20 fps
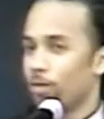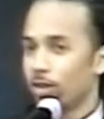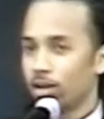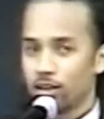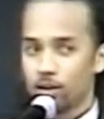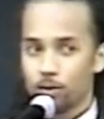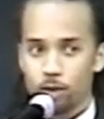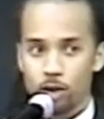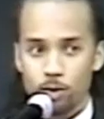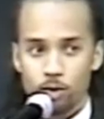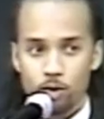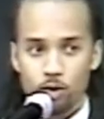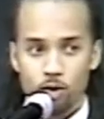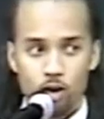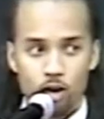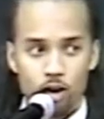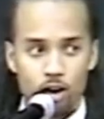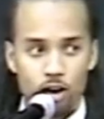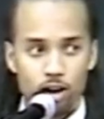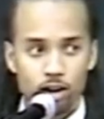How many
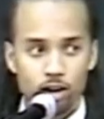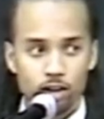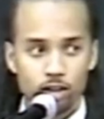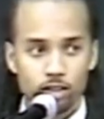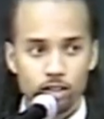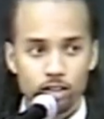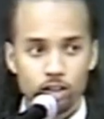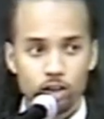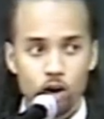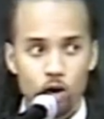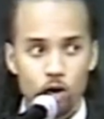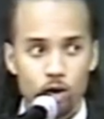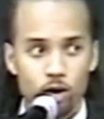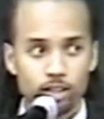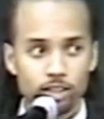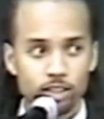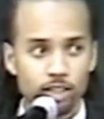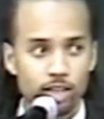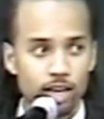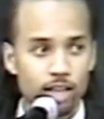people are
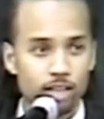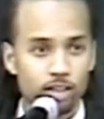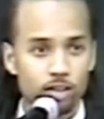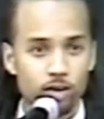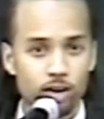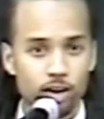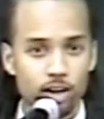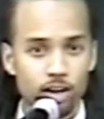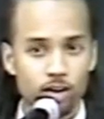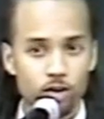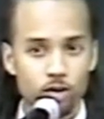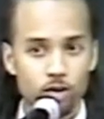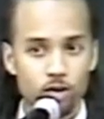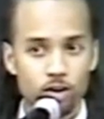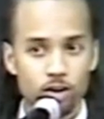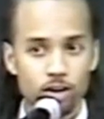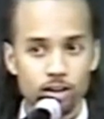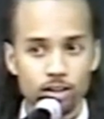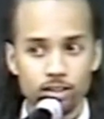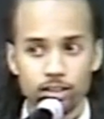going to the 8th grade
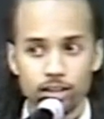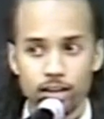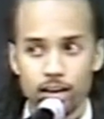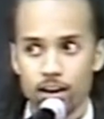or